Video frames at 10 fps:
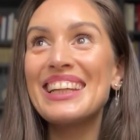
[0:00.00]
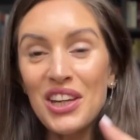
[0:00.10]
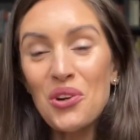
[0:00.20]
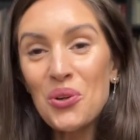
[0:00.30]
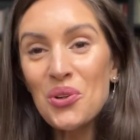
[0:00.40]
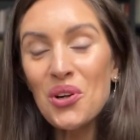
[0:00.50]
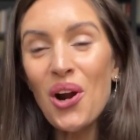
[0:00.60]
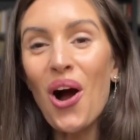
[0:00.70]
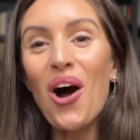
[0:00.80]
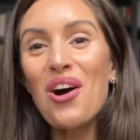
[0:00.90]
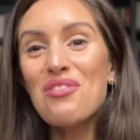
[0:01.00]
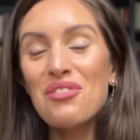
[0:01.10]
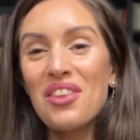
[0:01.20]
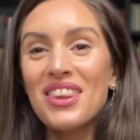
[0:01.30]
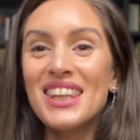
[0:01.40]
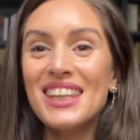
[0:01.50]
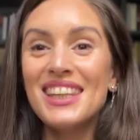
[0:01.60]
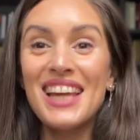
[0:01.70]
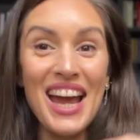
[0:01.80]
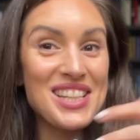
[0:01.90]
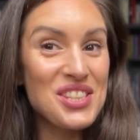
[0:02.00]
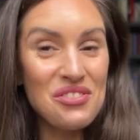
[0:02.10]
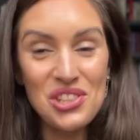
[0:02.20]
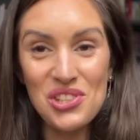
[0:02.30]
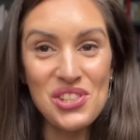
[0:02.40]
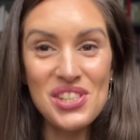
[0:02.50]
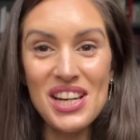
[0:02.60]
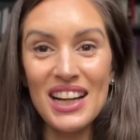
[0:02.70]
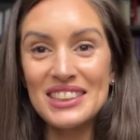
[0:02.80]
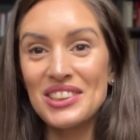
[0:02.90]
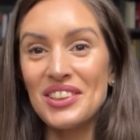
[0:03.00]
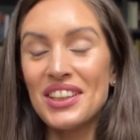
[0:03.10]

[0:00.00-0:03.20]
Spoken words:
In honor of the exhibition's title,